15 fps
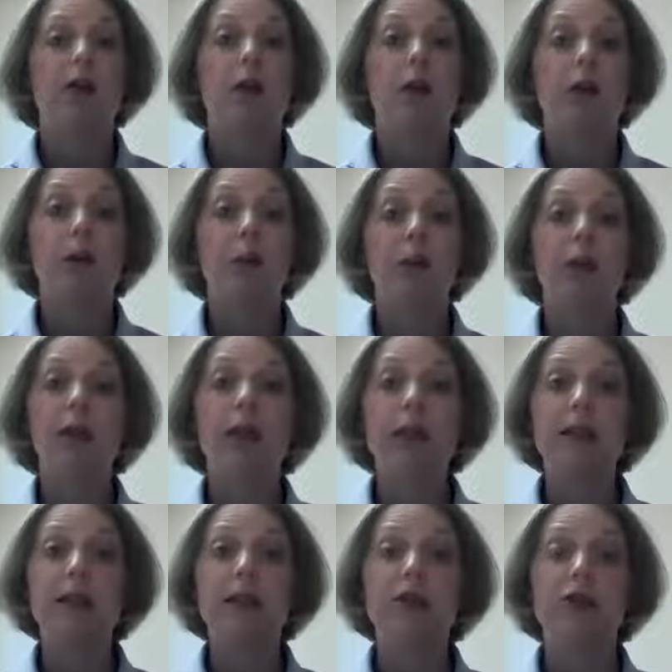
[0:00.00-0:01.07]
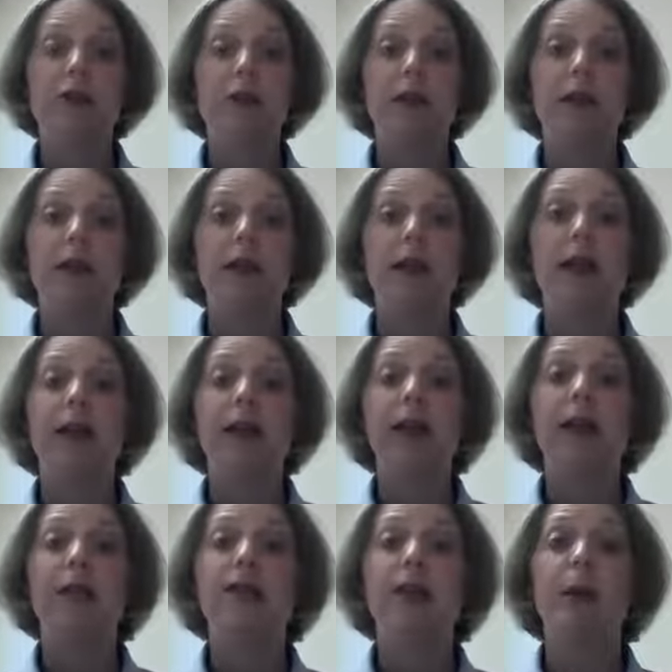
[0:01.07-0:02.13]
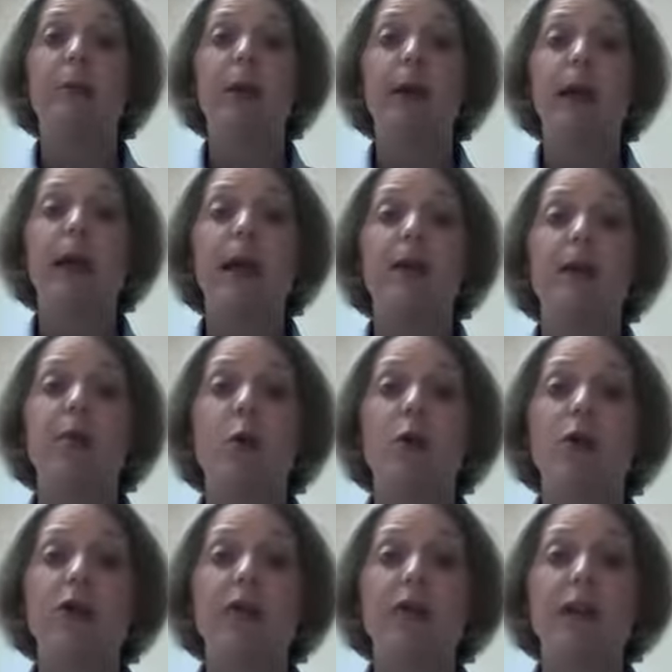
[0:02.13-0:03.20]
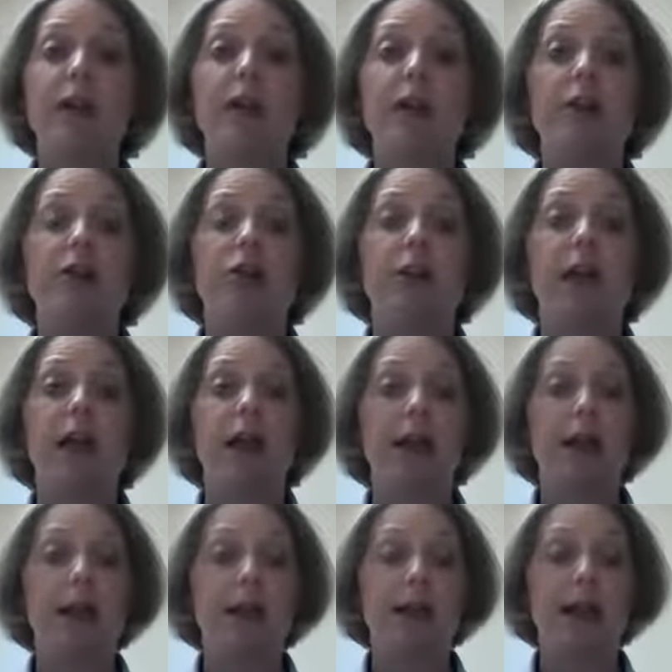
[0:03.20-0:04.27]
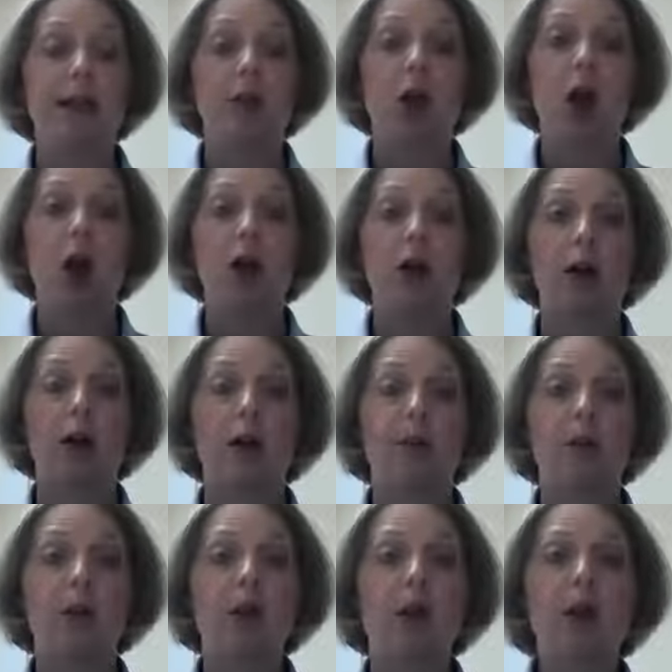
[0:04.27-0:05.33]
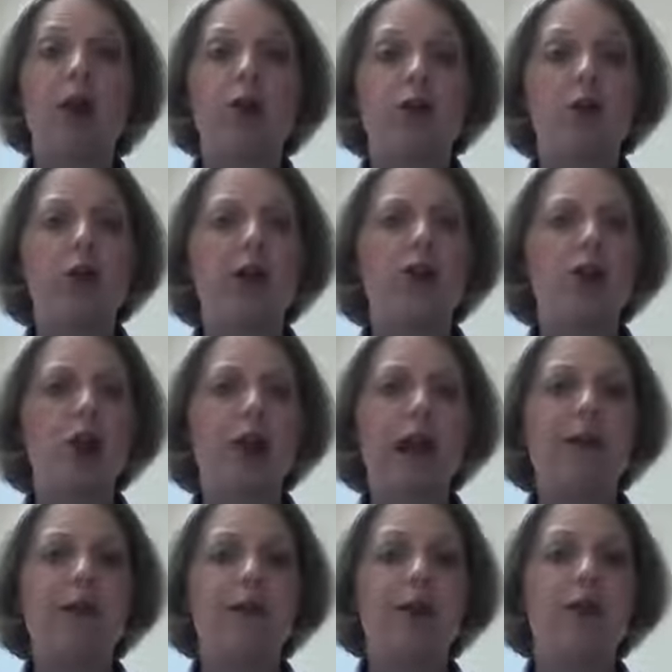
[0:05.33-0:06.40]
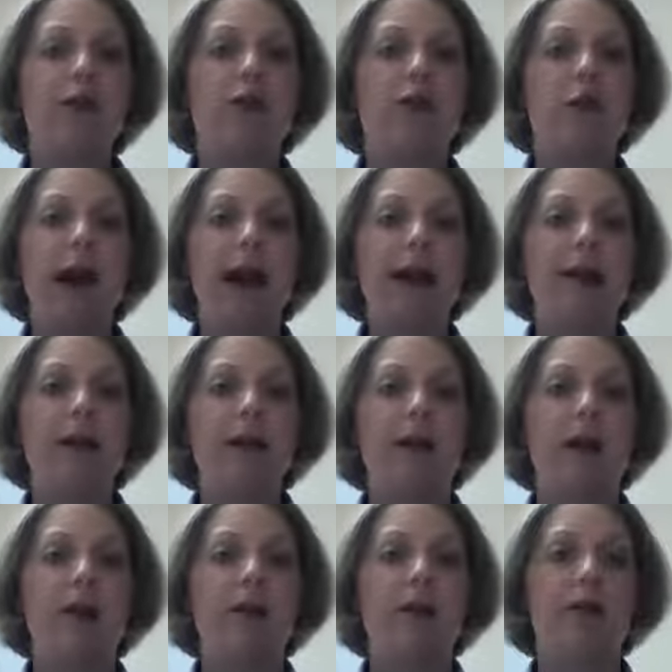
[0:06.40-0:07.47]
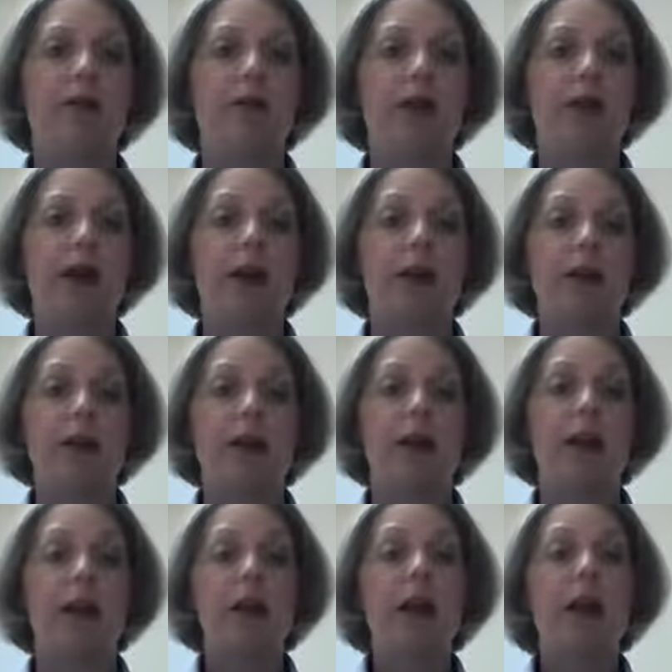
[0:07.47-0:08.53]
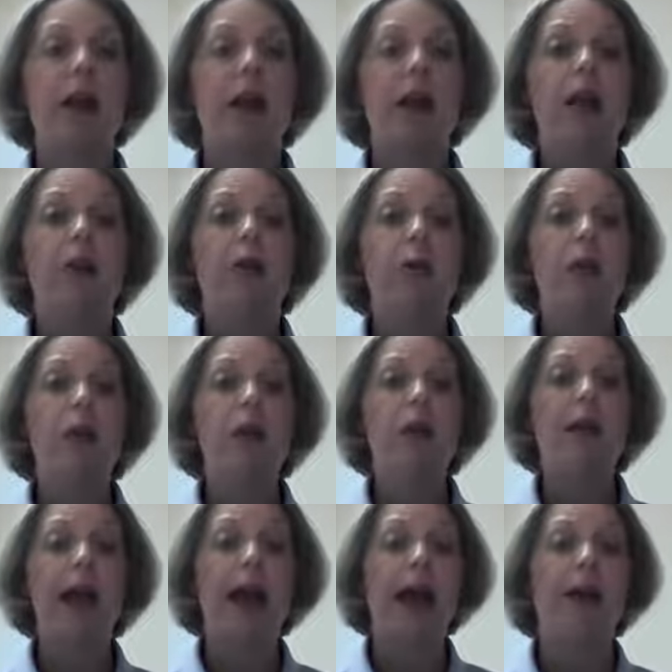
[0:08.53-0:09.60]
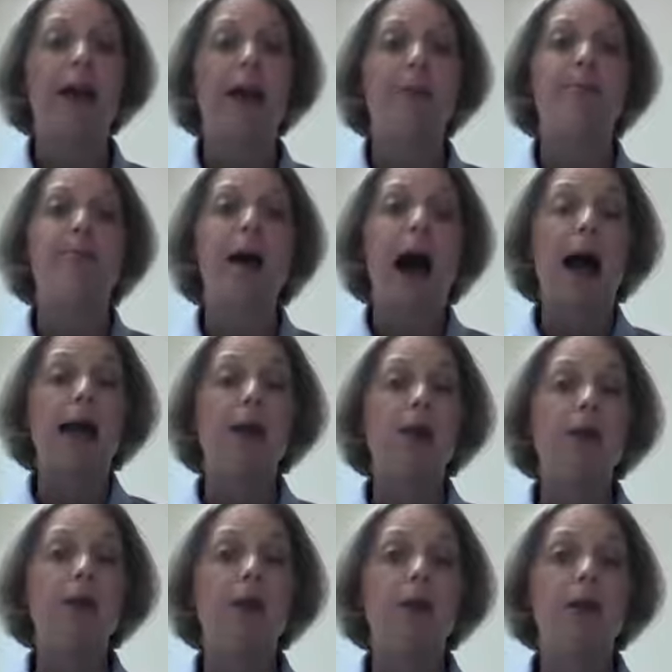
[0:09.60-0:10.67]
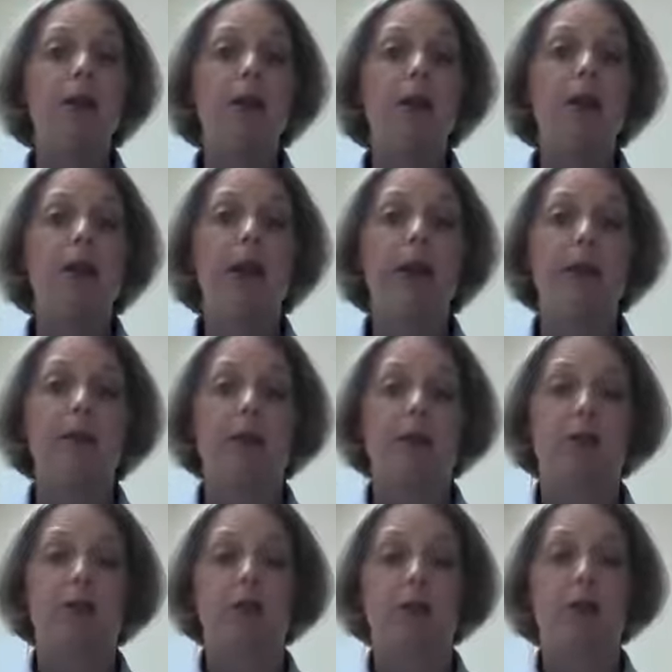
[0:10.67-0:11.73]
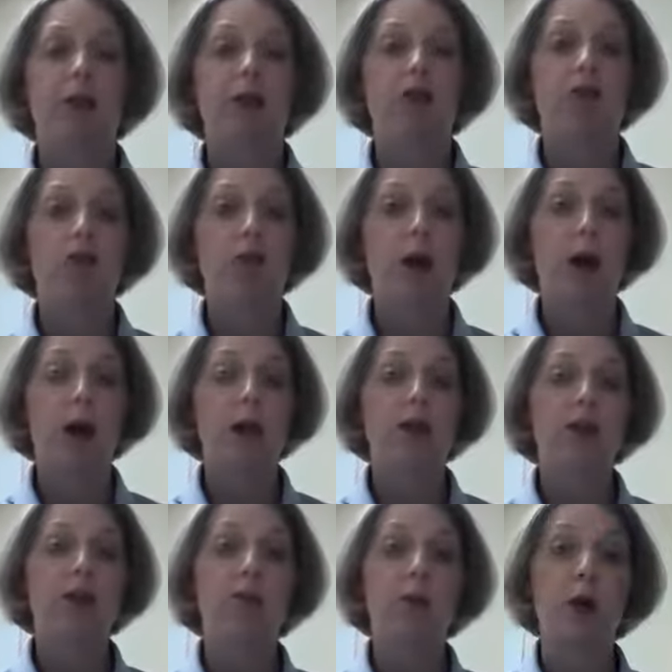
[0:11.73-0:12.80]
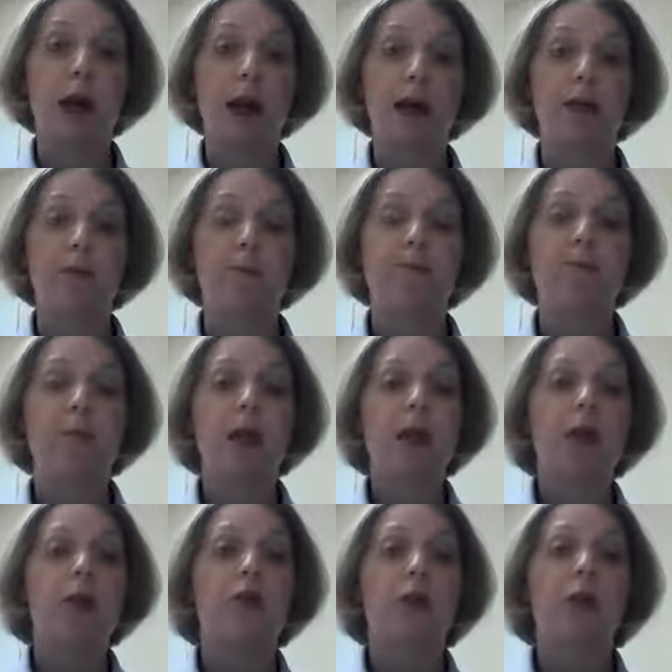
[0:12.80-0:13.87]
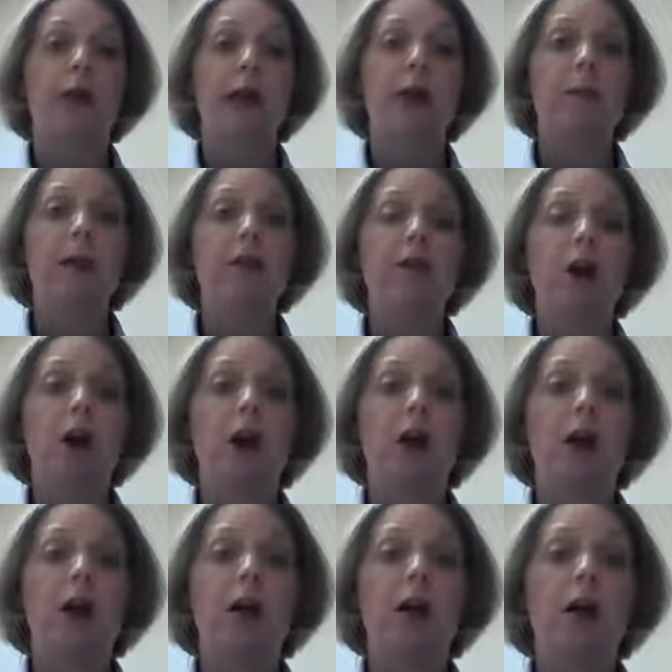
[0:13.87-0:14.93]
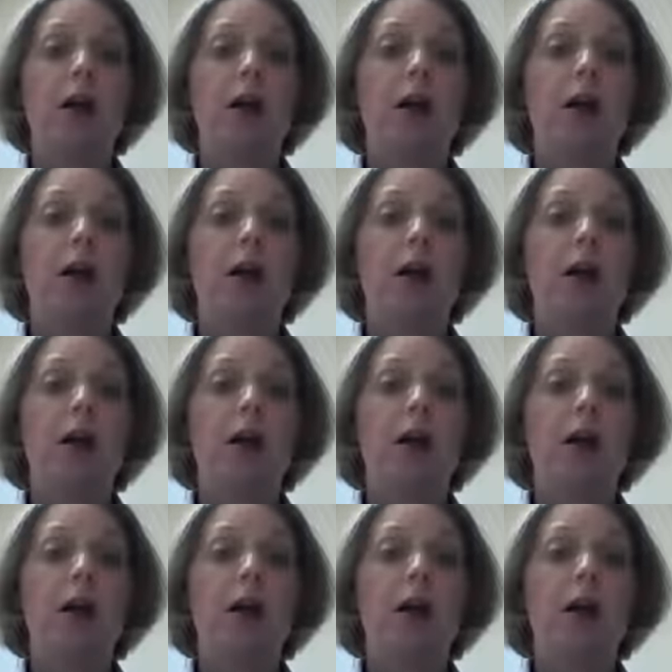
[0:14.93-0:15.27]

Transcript: for complete tissue healing. And if somebody has a more severe injury, it can take longer. So let's look at the grades of severity. If we look at a mild ligament sprain, so ligaments are